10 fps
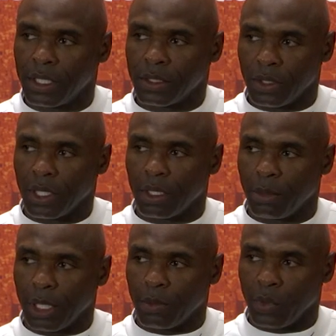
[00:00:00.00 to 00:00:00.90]
So they're gonna
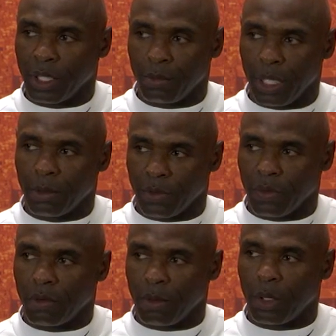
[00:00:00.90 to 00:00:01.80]
be we're gonna be able to
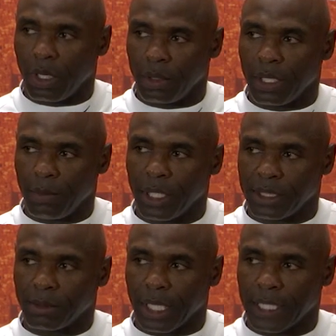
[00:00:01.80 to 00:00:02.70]
throw in the ball and they make
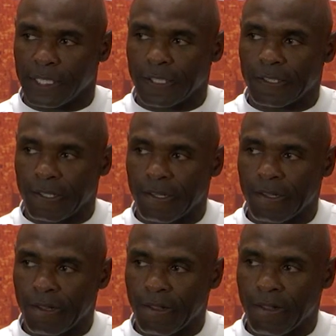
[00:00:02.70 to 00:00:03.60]
some catches. And how
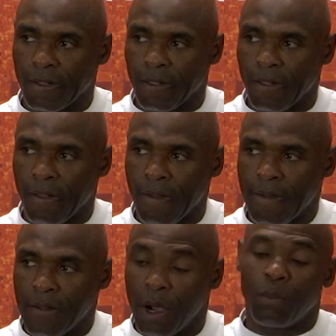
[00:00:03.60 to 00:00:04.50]
about Blake?
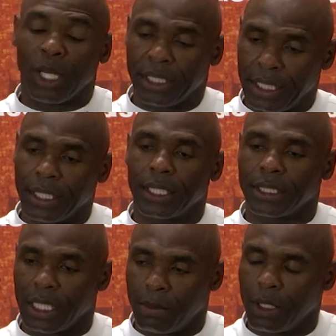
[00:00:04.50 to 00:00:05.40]
Uh, Blake did a good
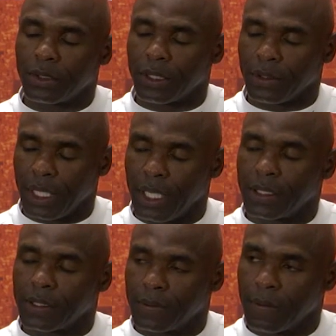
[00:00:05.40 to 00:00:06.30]
job also.
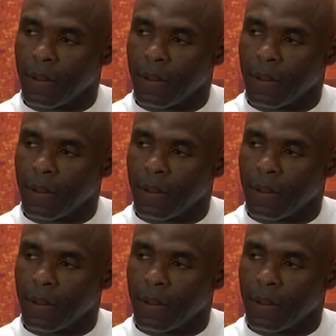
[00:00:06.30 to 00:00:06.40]
Yes.